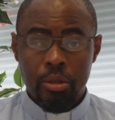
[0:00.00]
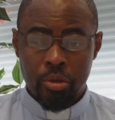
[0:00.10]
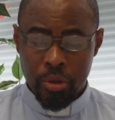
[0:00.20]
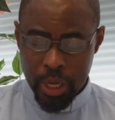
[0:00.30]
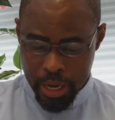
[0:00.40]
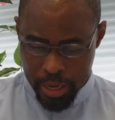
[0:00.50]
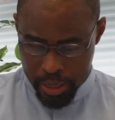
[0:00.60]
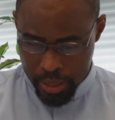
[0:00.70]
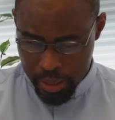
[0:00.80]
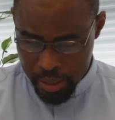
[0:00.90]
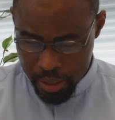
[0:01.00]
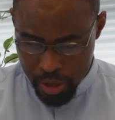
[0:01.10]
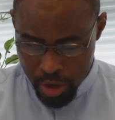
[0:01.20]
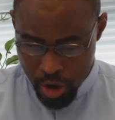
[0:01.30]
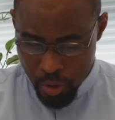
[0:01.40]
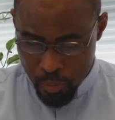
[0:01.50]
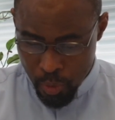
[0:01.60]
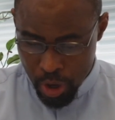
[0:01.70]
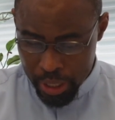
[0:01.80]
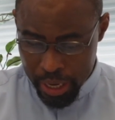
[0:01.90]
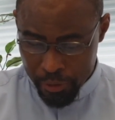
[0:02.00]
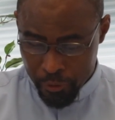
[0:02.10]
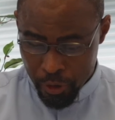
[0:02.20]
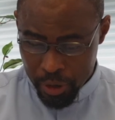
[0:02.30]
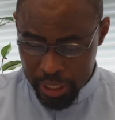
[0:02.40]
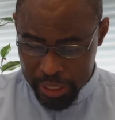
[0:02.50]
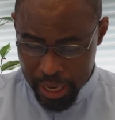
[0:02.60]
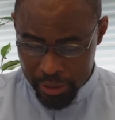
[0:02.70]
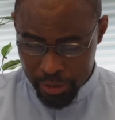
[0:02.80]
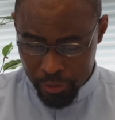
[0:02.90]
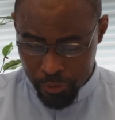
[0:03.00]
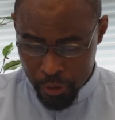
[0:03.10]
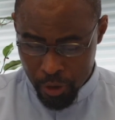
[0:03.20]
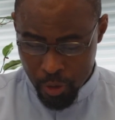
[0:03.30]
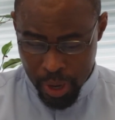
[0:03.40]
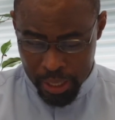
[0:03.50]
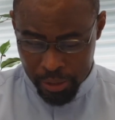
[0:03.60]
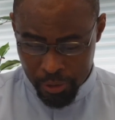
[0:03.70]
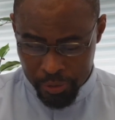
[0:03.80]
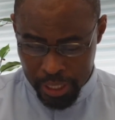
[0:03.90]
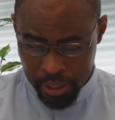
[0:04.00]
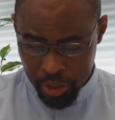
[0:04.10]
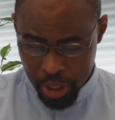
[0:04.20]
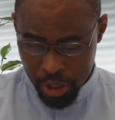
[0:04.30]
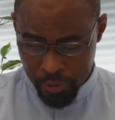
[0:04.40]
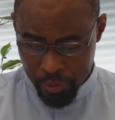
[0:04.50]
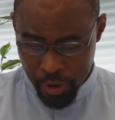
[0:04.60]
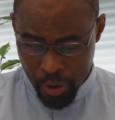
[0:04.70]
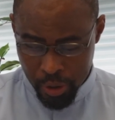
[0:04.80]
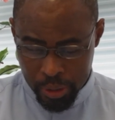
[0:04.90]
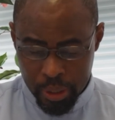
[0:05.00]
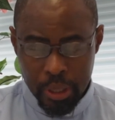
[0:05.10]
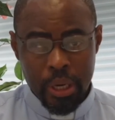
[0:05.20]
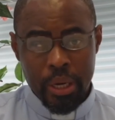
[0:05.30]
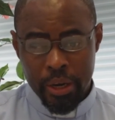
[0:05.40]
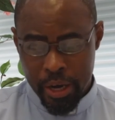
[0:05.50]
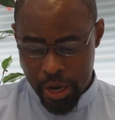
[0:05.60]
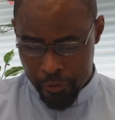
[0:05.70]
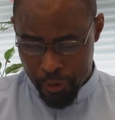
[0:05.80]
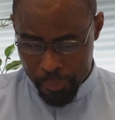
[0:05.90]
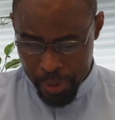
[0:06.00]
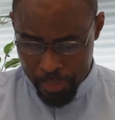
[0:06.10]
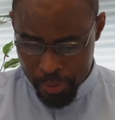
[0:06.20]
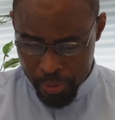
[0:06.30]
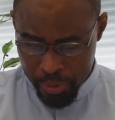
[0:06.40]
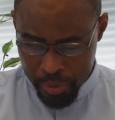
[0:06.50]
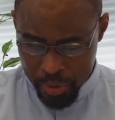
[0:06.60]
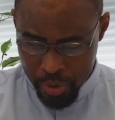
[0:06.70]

Today, more than 40,000 followers of St. John of God care for people